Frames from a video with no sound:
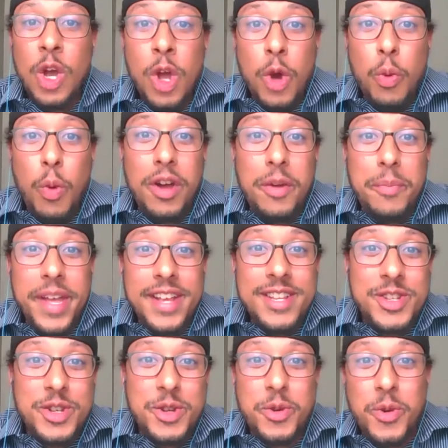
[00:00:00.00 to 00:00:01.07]
Welcome in
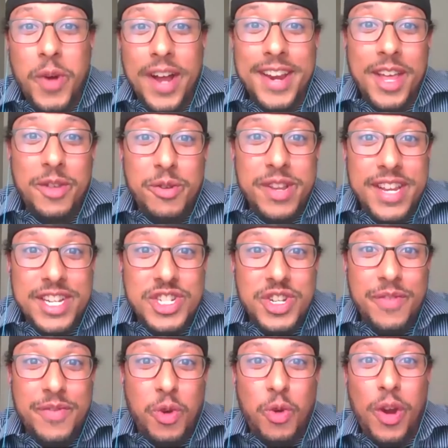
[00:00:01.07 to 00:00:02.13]
to another edition
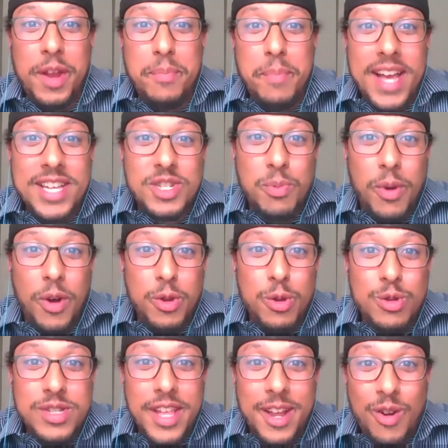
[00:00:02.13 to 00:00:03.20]
of the Creighton Basketball
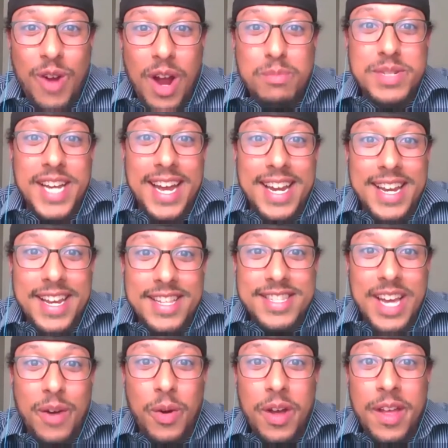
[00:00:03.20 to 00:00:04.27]
Newsletter. I'm Jon
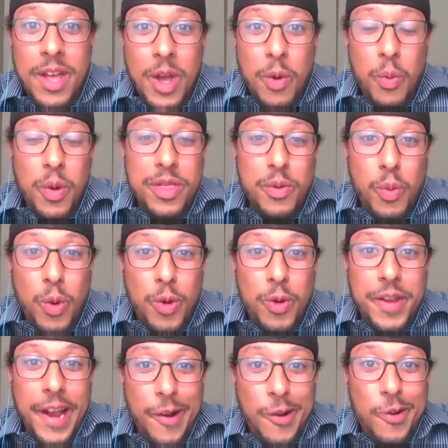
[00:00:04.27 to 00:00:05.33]
Nyatawa with the
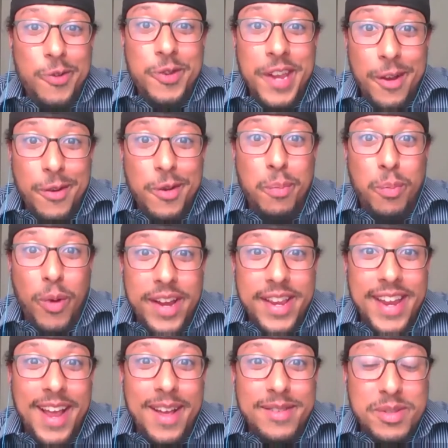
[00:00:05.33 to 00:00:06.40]
World-Herald, here to break
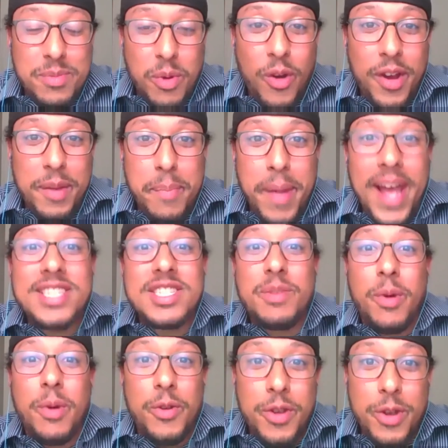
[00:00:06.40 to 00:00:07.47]
down some Creighton
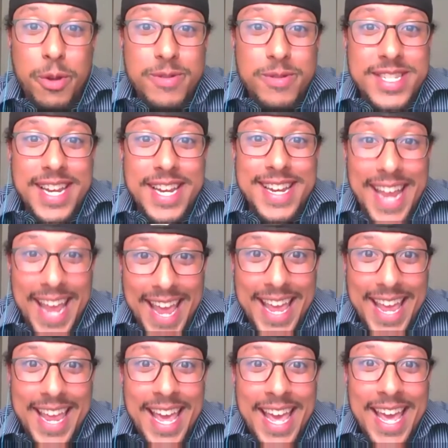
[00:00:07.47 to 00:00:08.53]
basketball news.
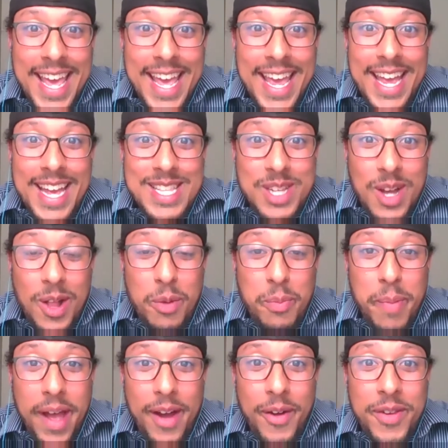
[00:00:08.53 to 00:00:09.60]
Today, it's all
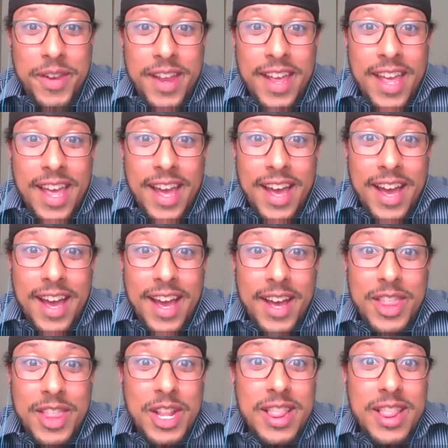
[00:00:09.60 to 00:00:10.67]
about
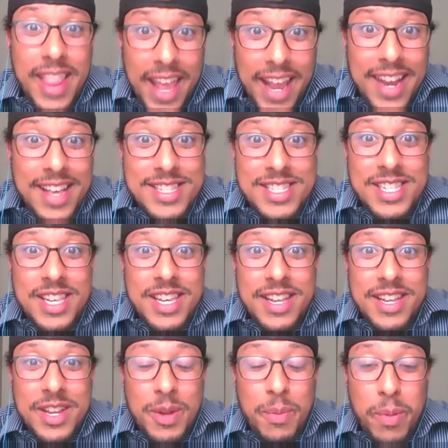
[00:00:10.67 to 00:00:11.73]
the latest
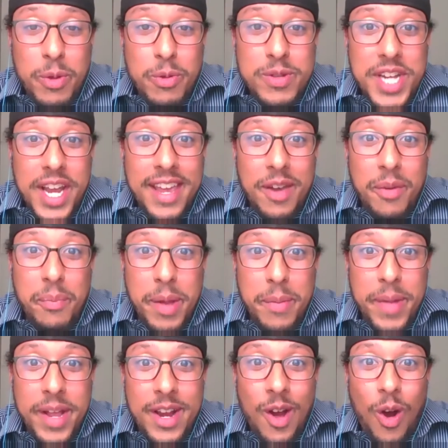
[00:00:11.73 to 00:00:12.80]
Blue Jay
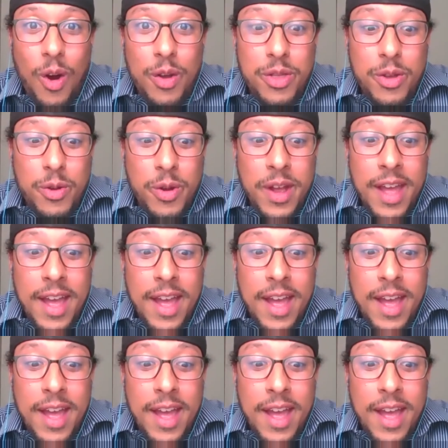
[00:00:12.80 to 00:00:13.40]
commitment, Arthur